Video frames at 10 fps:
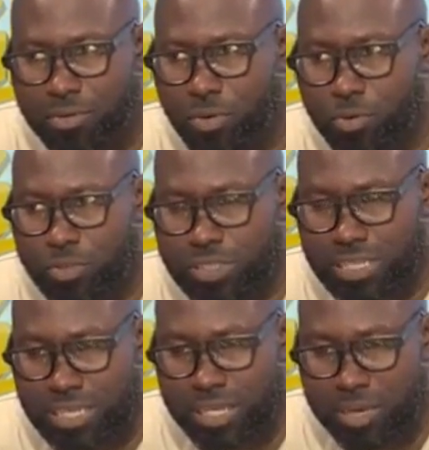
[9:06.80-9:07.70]
quote
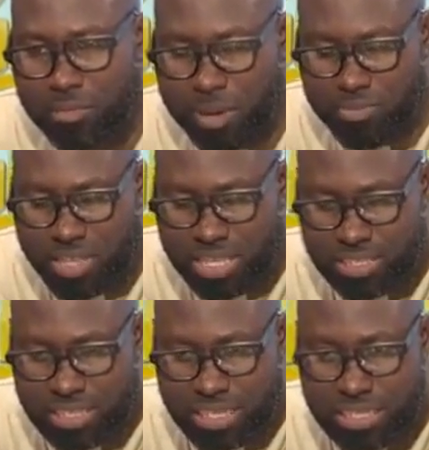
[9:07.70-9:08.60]
my
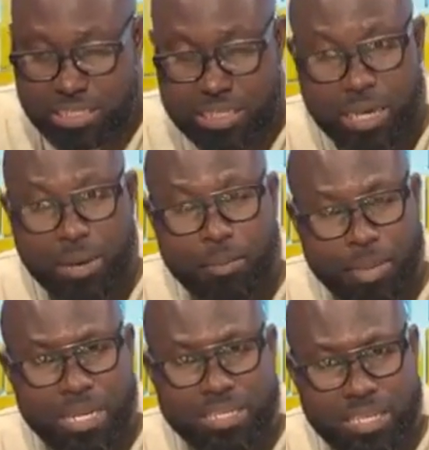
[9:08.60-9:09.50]
brothers in the NDC.
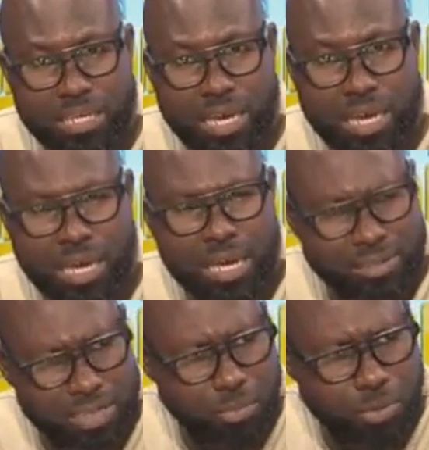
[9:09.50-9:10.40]
But I
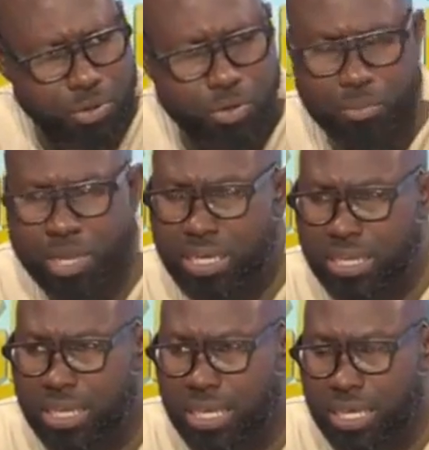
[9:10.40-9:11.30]
see the point you are making.